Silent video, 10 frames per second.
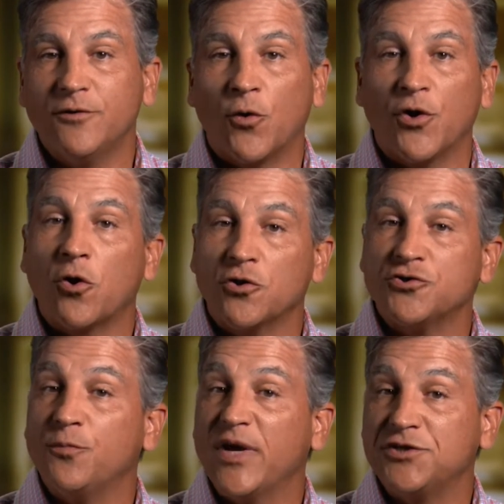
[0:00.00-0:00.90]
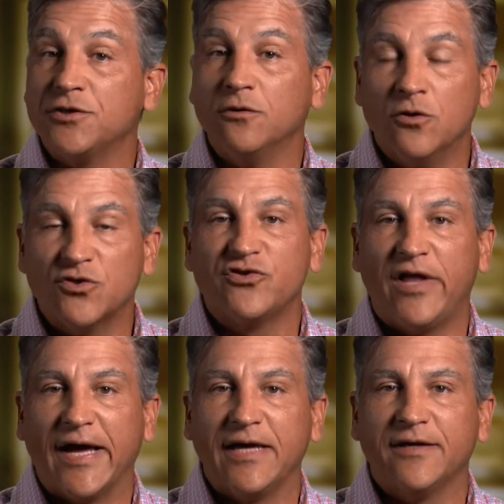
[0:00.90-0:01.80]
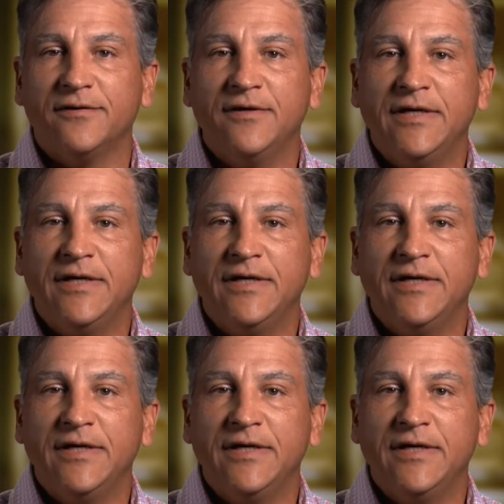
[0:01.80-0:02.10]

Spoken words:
or an urgent patient looks like.